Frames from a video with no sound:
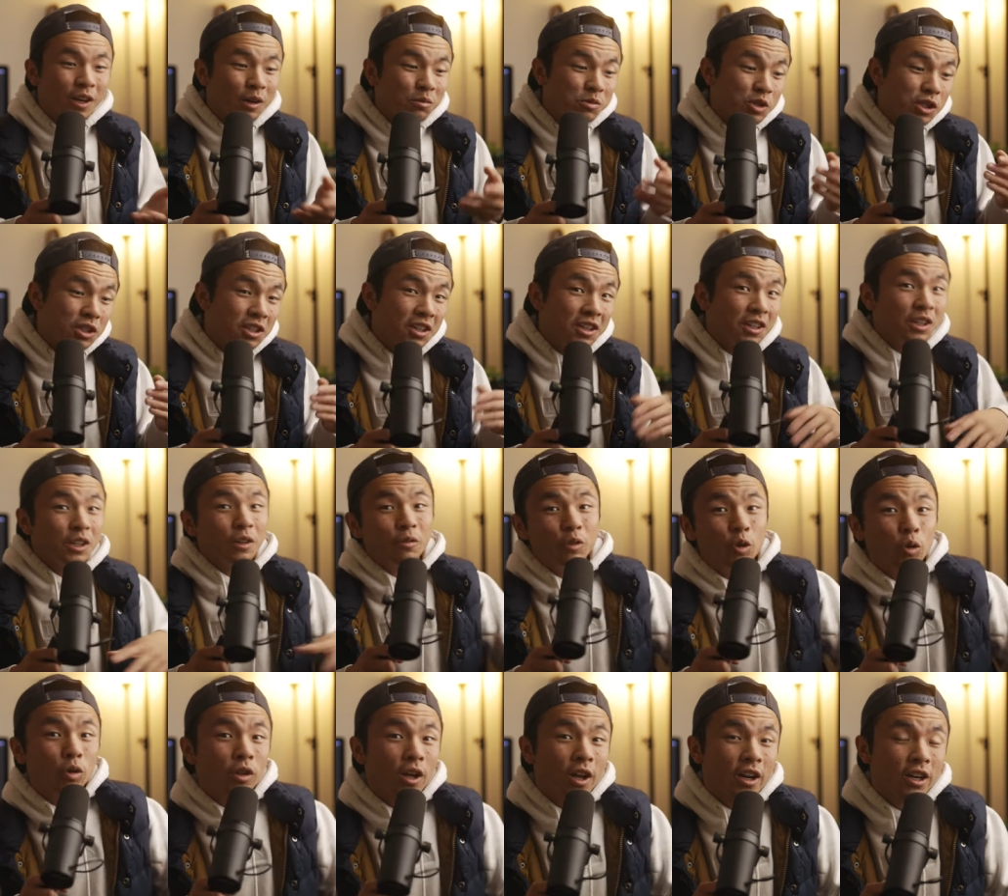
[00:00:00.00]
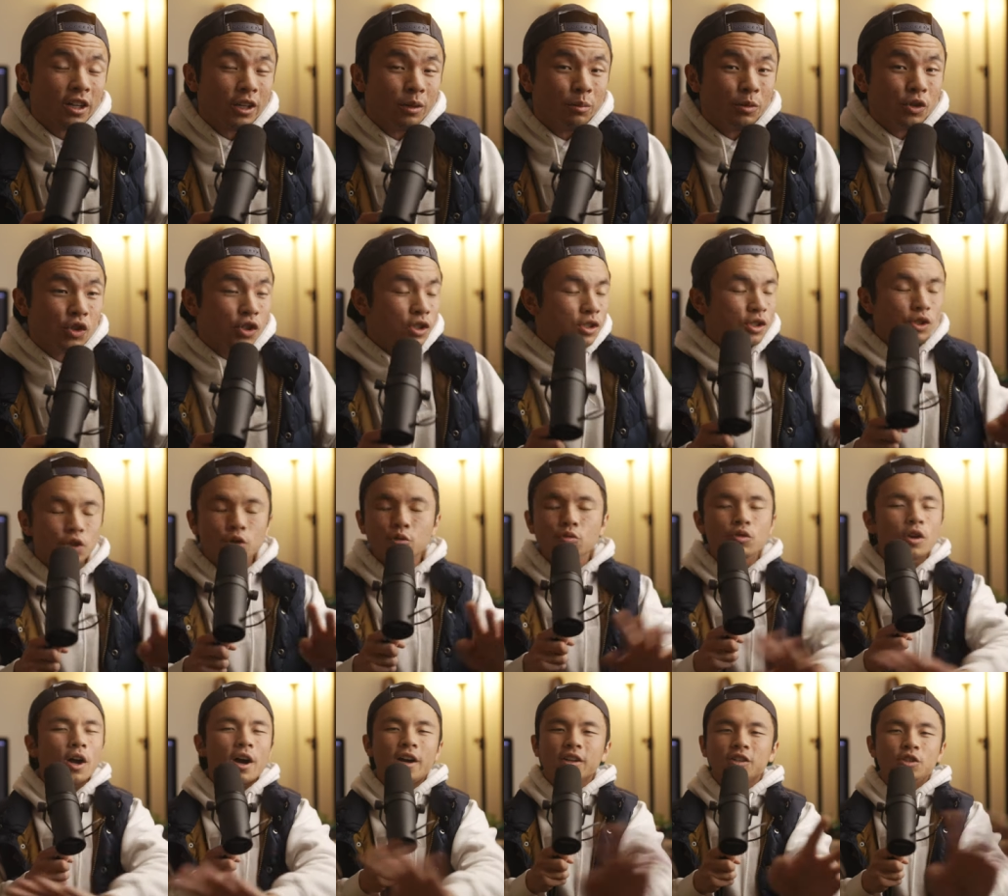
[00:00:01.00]
I'm just going to give you a lot of images. Do
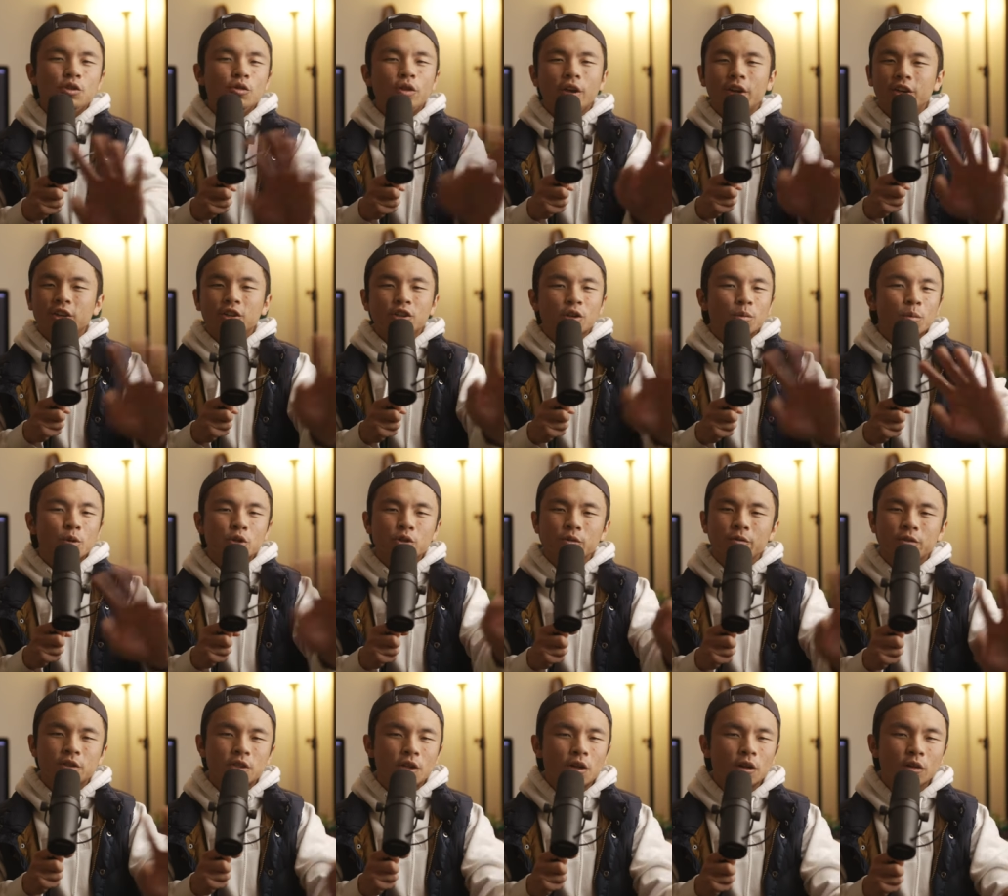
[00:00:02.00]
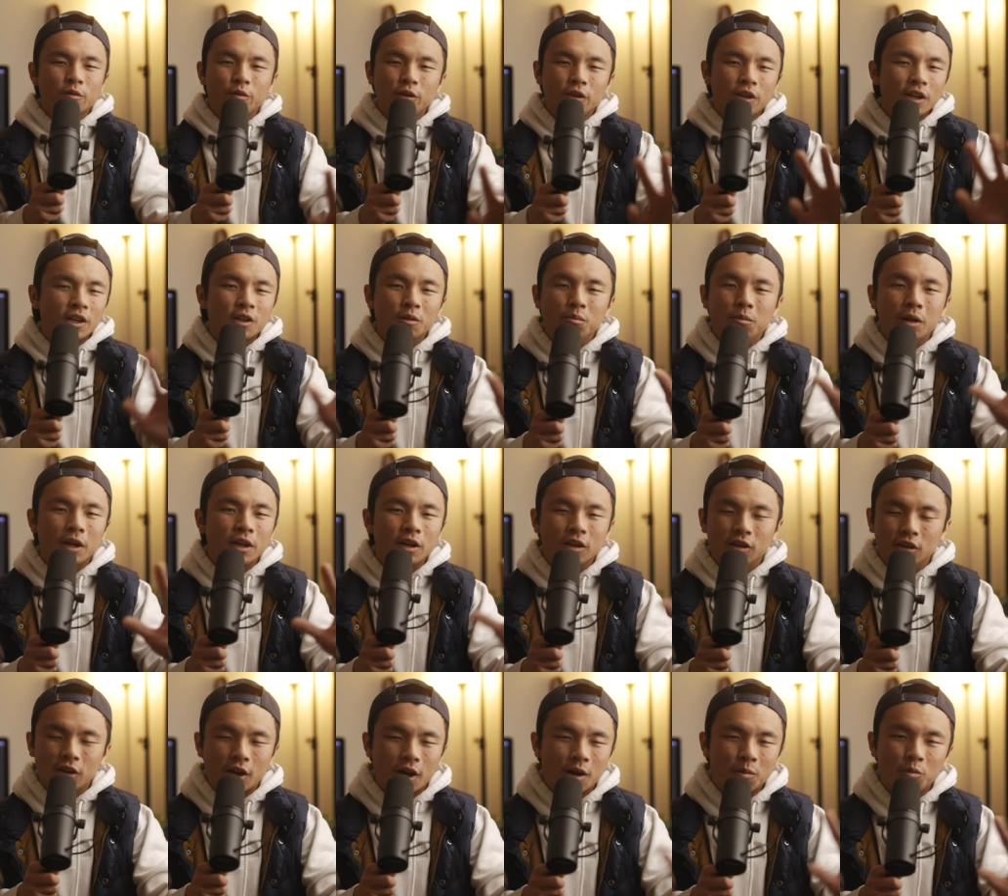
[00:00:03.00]
not do that in commercial photography. They can make a
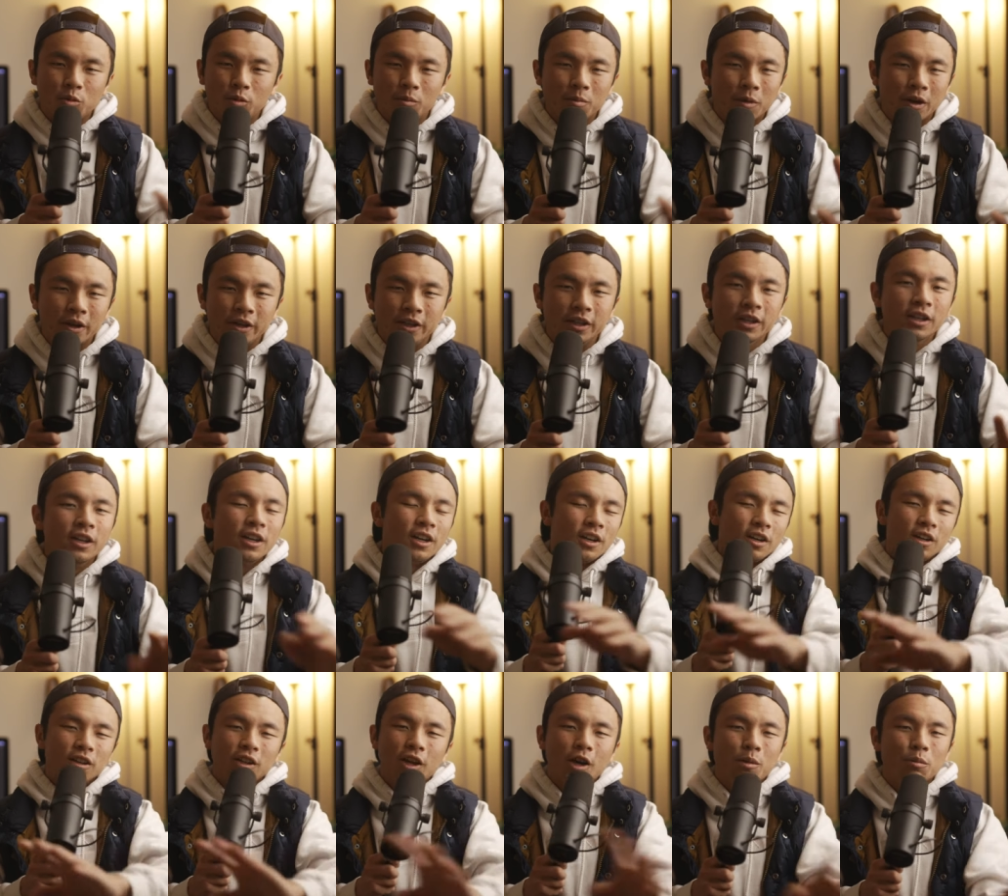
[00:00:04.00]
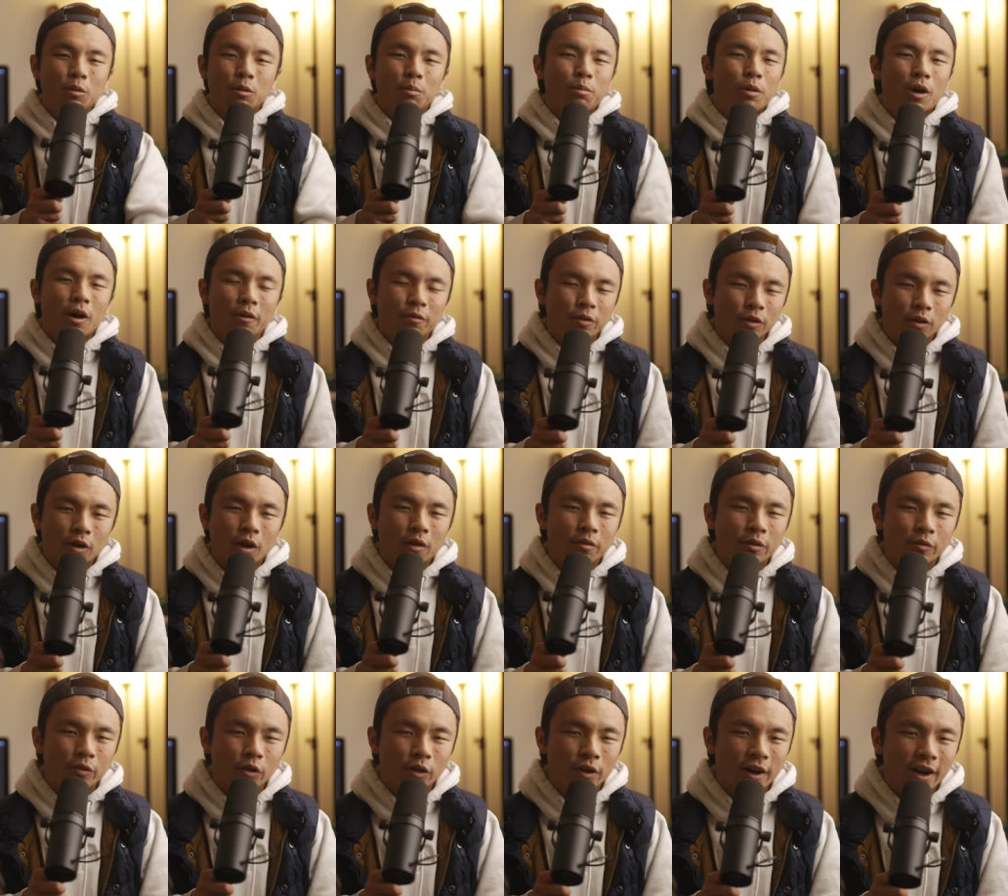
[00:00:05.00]
lot more money and a lot more profit off
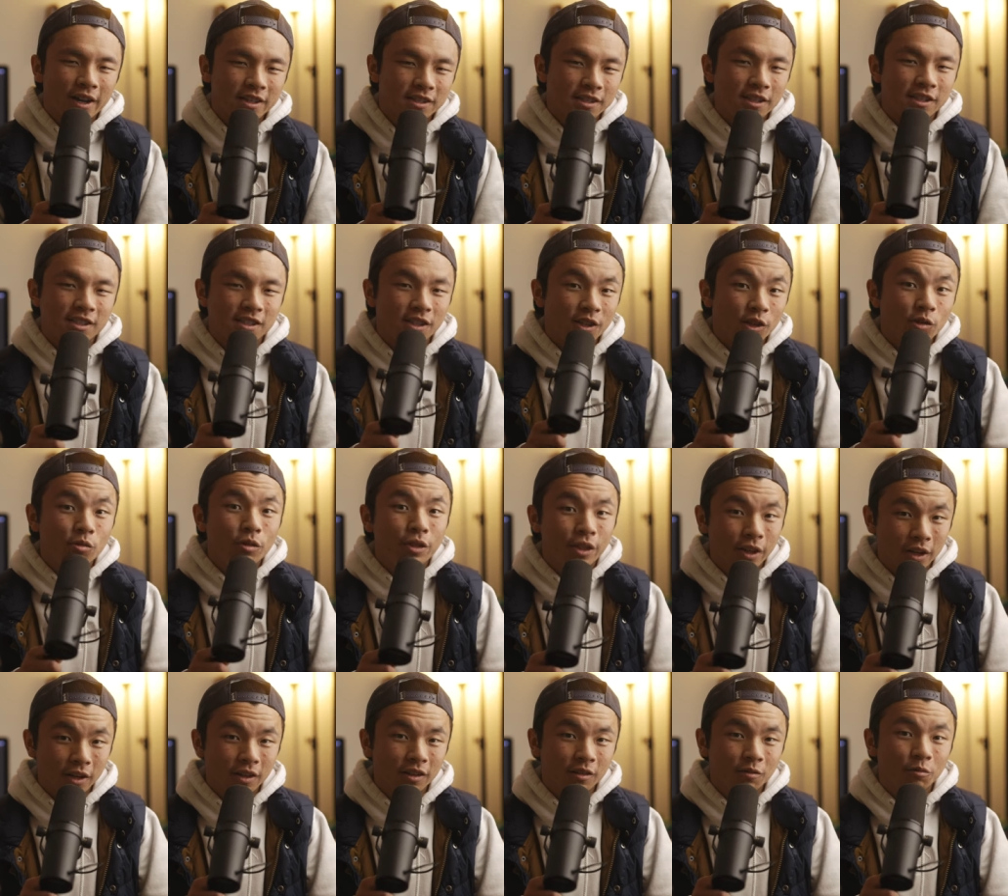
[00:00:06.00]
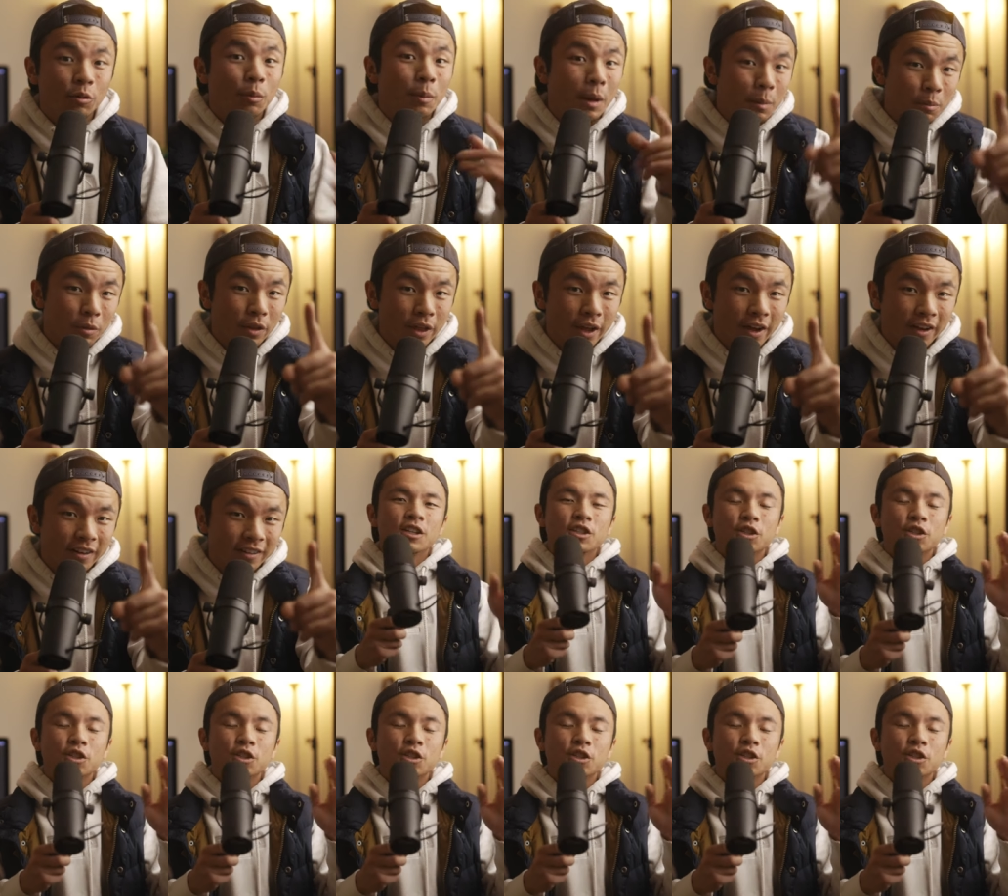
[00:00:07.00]
of your assets than you think. Remember that.